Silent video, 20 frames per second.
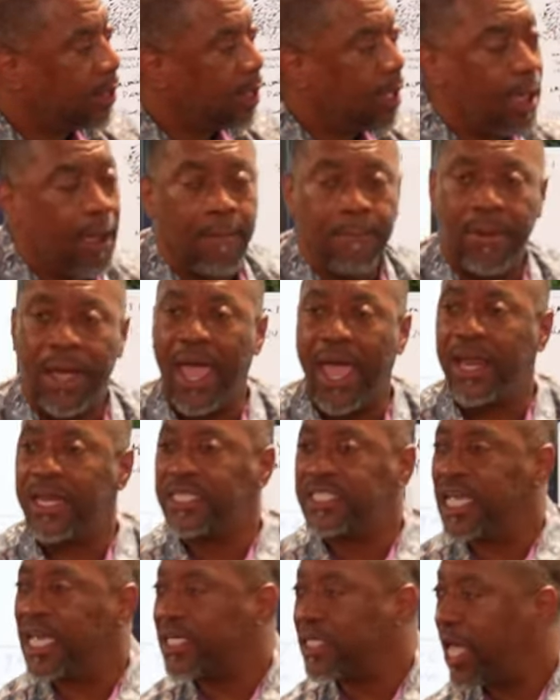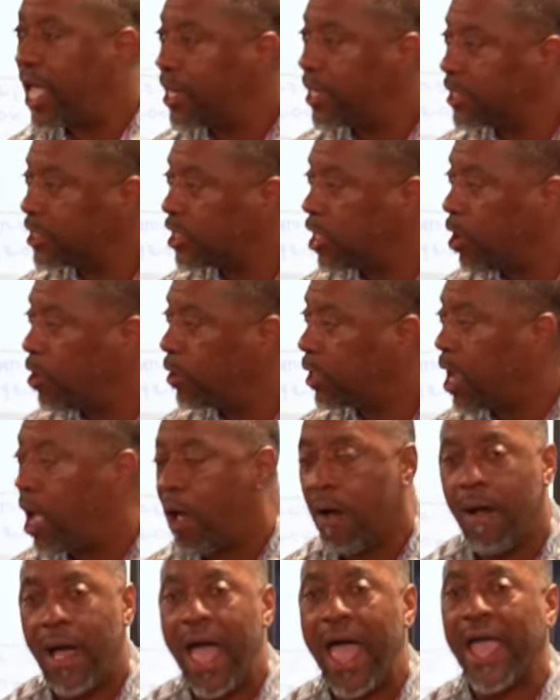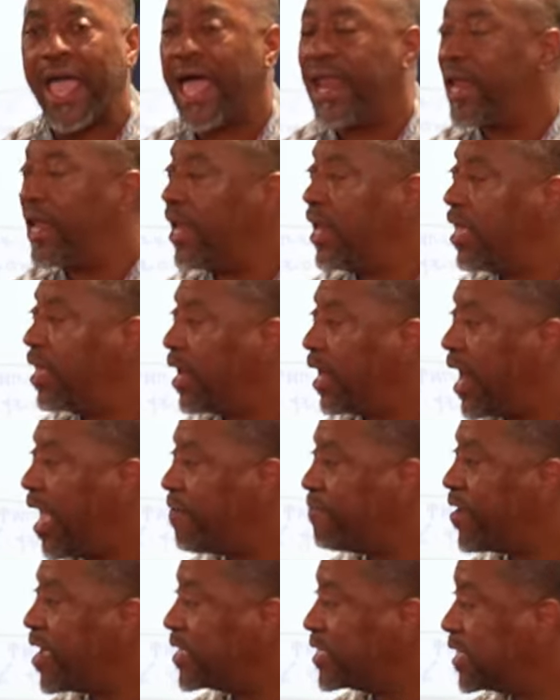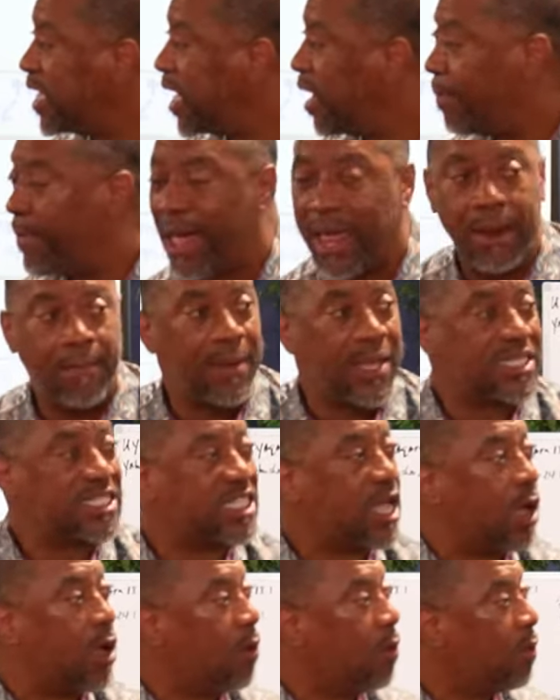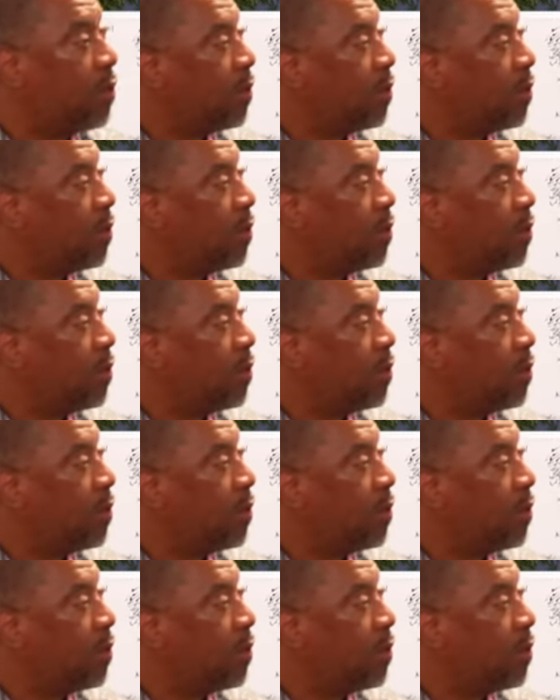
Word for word: Mahalia Jackson had a song called "I Got to Live the Life I Sing About in My Song."